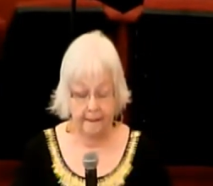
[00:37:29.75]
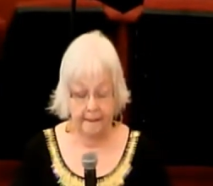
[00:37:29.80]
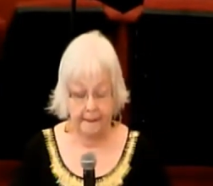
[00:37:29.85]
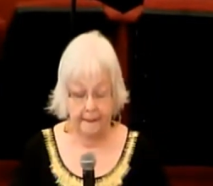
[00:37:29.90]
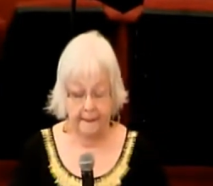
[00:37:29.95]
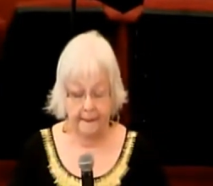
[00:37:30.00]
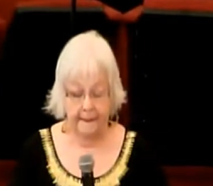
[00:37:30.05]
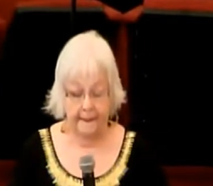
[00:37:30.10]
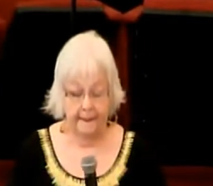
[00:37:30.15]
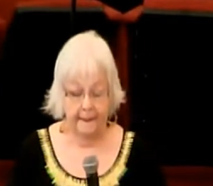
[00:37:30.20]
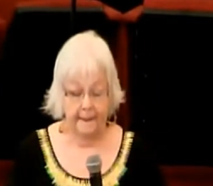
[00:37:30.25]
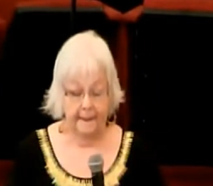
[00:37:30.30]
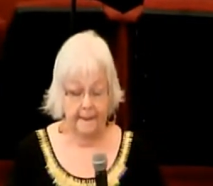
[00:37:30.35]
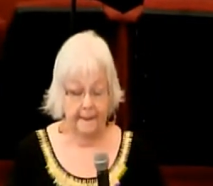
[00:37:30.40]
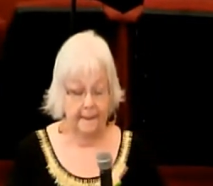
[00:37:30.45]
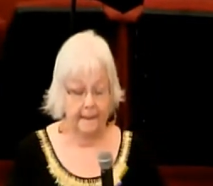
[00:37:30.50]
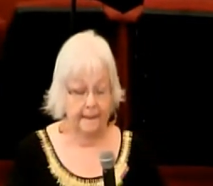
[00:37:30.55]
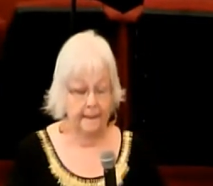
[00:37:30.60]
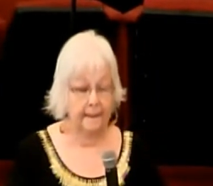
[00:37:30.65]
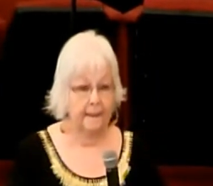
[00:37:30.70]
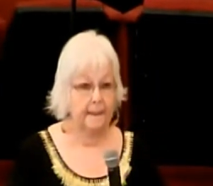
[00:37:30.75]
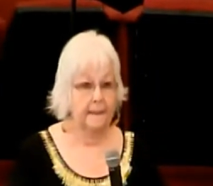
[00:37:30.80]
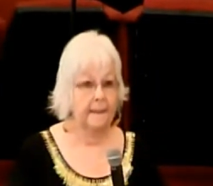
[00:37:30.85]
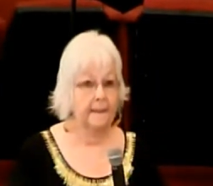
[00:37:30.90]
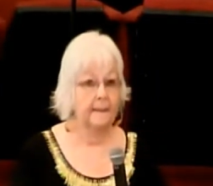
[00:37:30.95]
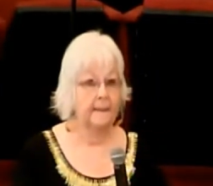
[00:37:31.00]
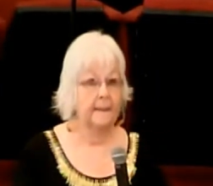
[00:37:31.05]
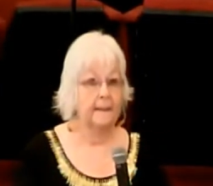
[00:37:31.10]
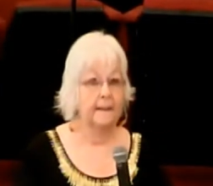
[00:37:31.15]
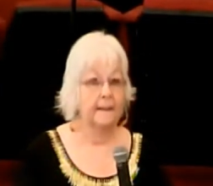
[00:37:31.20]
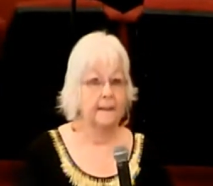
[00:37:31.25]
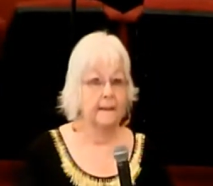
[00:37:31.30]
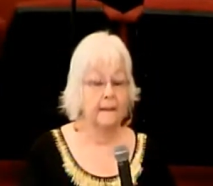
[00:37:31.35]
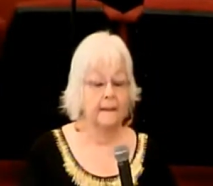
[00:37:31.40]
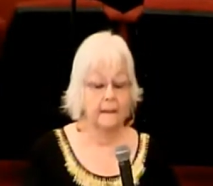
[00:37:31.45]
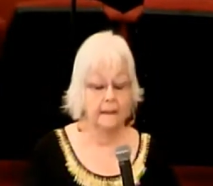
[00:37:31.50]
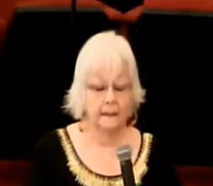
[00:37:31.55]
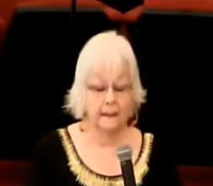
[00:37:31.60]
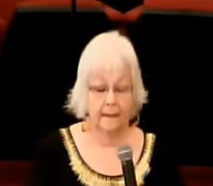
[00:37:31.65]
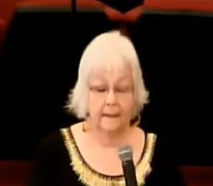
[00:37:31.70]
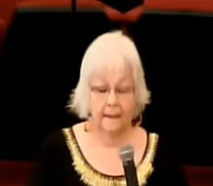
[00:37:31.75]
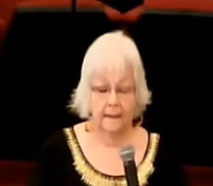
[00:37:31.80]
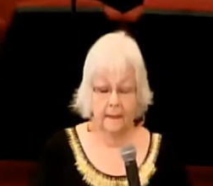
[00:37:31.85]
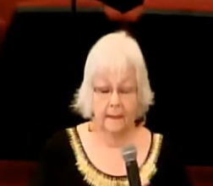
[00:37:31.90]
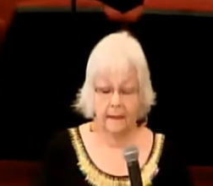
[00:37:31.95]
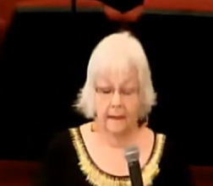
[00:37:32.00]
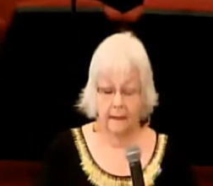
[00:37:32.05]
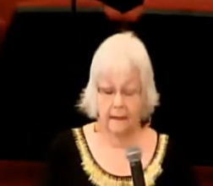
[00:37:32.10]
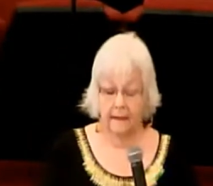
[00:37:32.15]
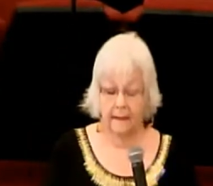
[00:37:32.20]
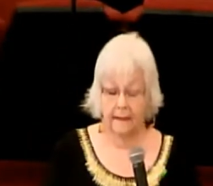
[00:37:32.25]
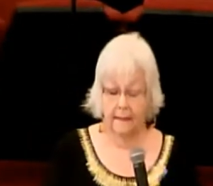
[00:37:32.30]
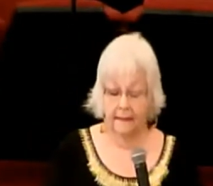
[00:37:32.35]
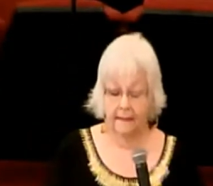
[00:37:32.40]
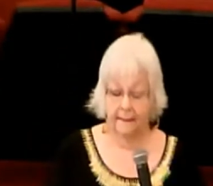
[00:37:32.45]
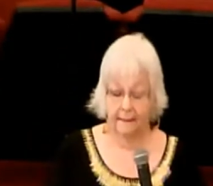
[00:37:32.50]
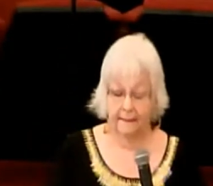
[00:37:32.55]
(silence)